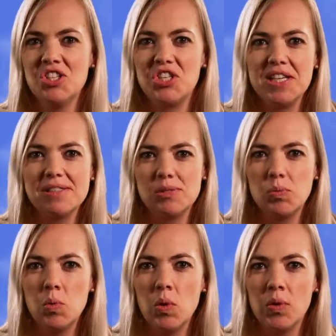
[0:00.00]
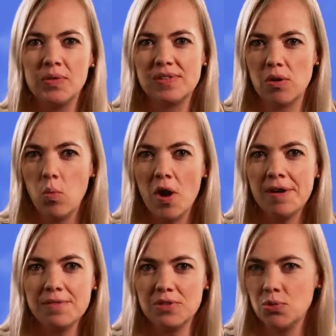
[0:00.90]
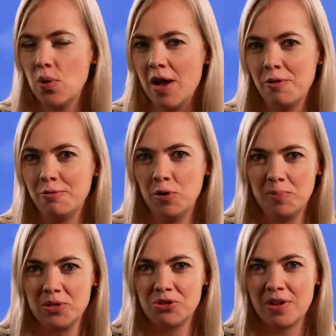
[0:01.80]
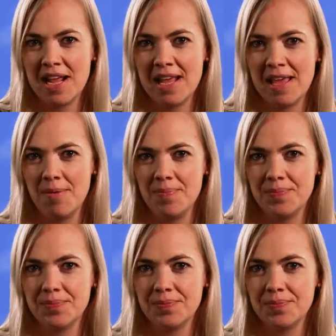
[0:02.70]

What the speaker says: Jesus warns that one of the 12 will betray him.